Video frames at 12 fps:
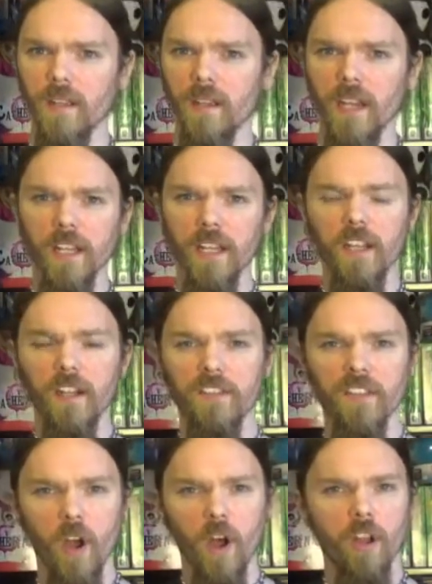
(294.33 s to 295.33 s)
And it's
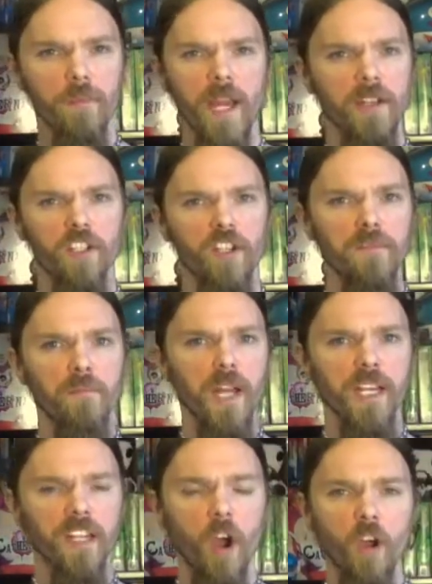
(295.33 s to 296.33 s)
all about just
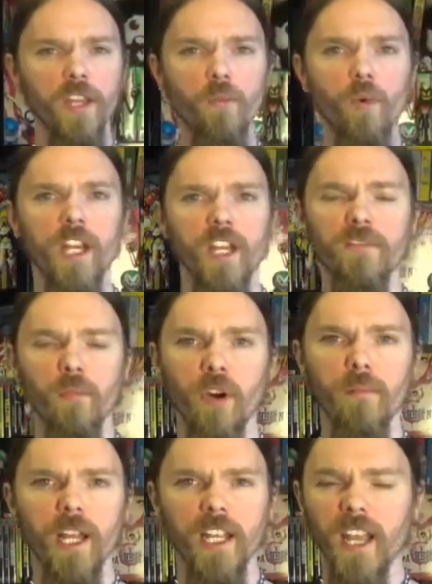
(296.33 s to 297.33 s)
money. All they want is more
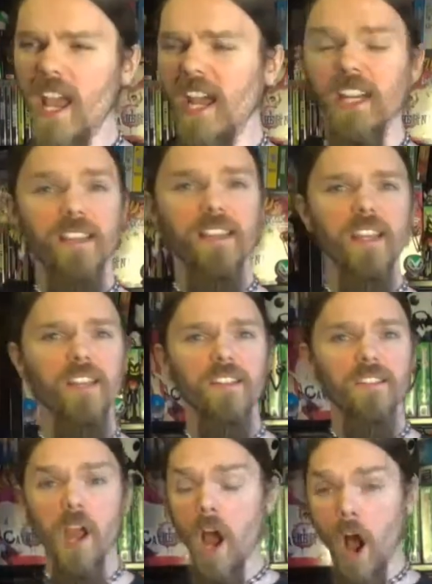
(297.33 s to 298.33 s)
money. And the thing
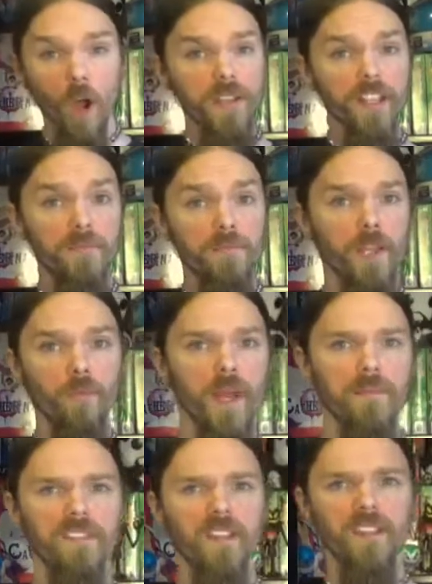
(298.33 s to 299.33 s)
is, all these big
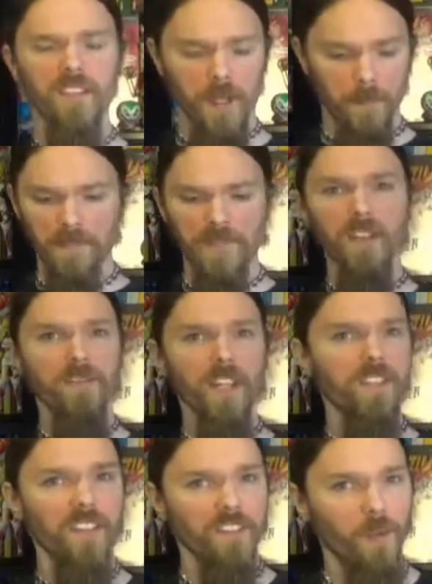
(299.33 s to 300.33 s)
websites, like
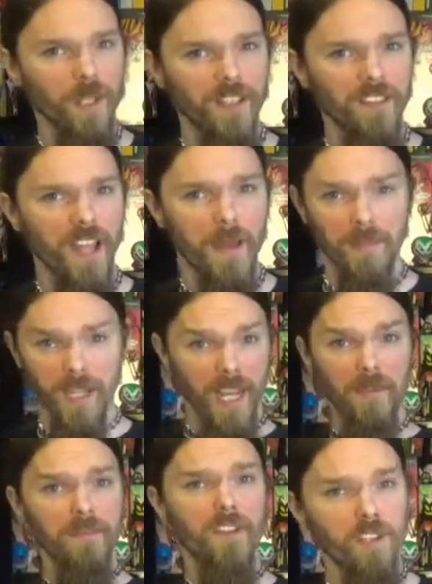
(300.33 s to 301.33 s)
Netflix doesn't want this to happen,
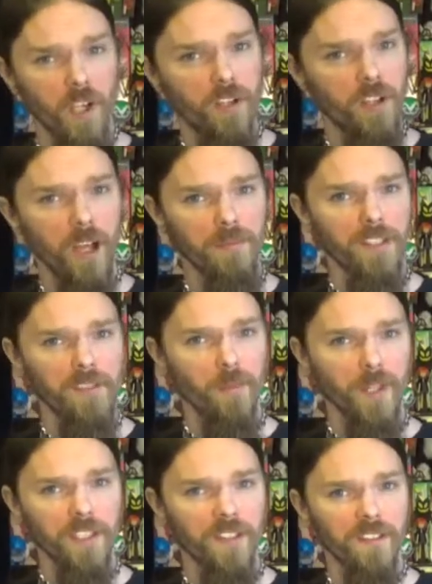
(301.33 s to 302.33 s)
Amazon.com doesn't
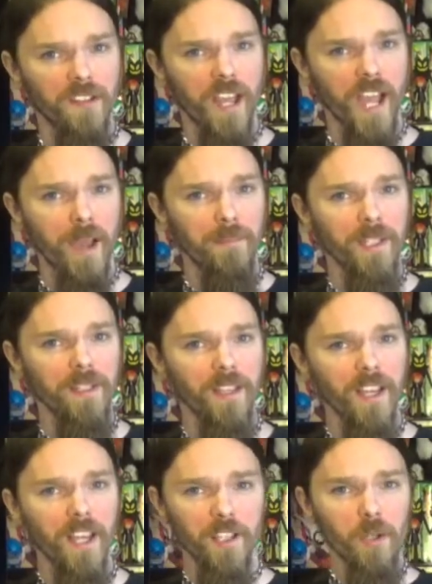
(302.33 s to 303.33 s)
want this to happen,
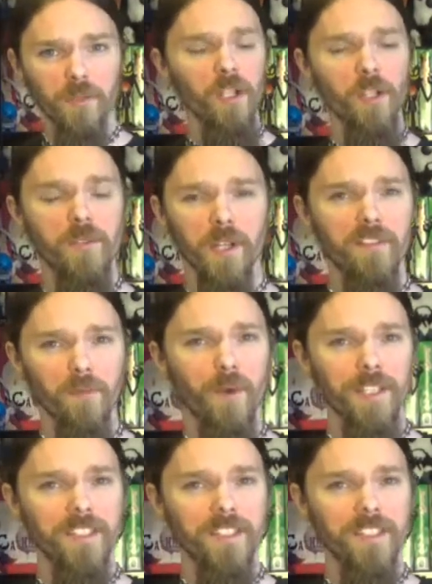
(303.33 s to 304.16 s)
YouTube doesn't want